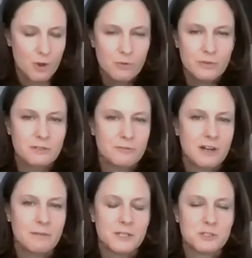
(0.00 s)
own
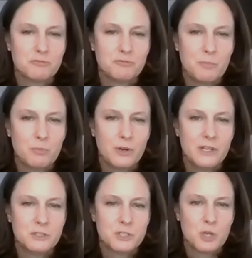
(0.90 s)
environmental
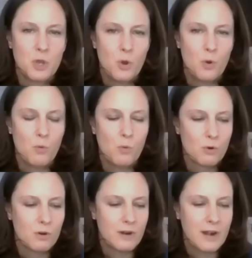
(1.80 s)
footprint
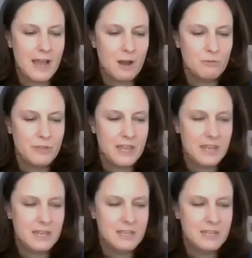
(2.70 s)
or how
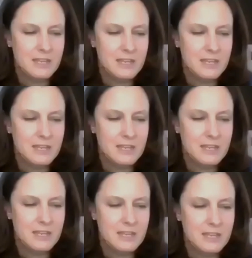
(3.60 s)
they treat their
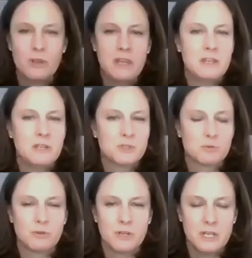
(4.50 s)
employees
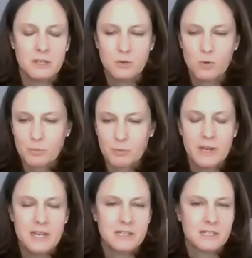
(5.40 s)
or
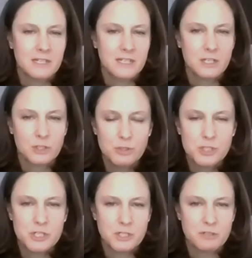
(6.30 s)
incorporate
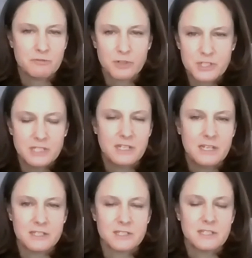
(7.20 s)
inclusion and
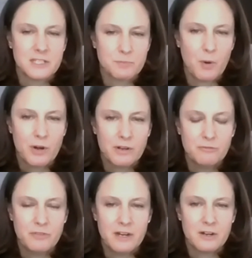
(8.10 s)
diversity as part
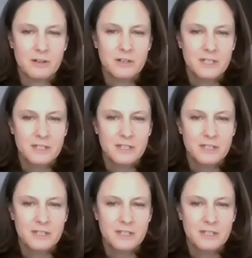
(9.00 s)
of their